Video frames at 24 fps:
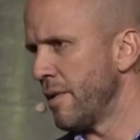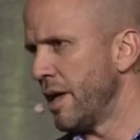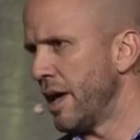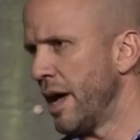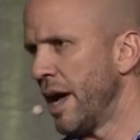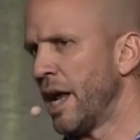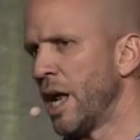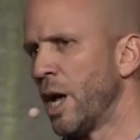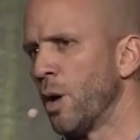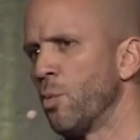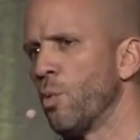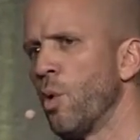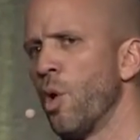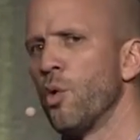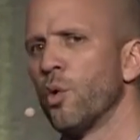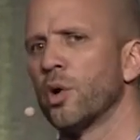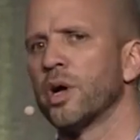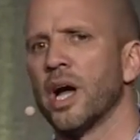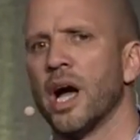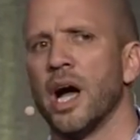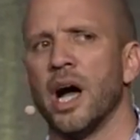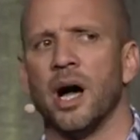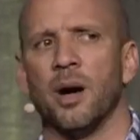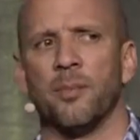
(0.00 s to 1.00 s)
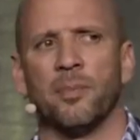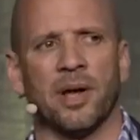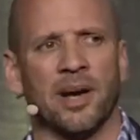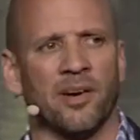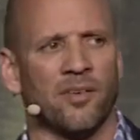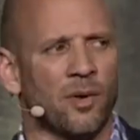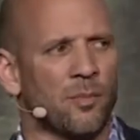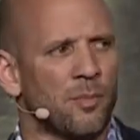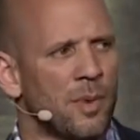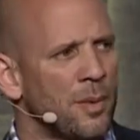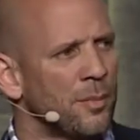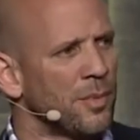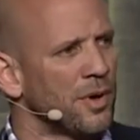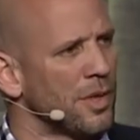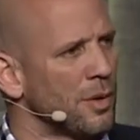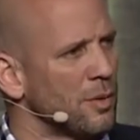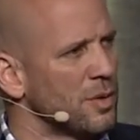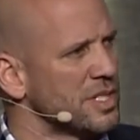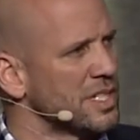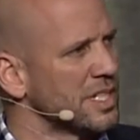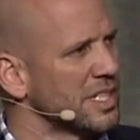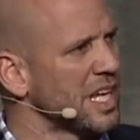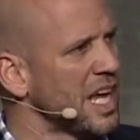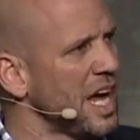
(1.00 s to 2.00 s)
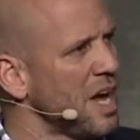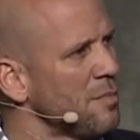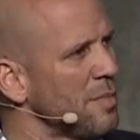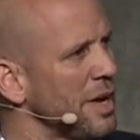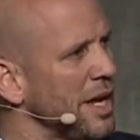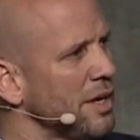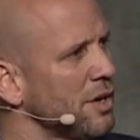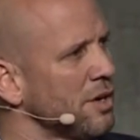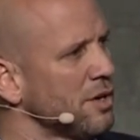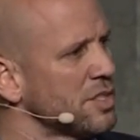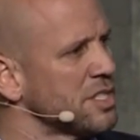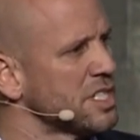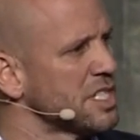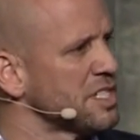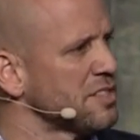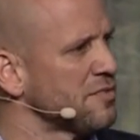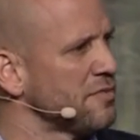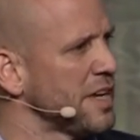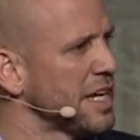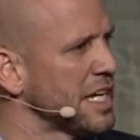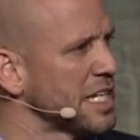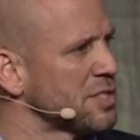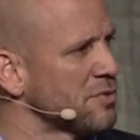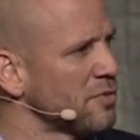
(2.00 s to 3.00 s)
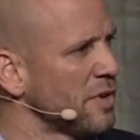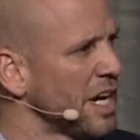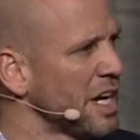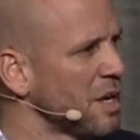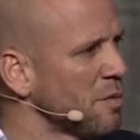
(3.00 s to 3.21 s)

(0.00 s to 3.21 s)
And I woke up and I remember there was a combat nurse's face right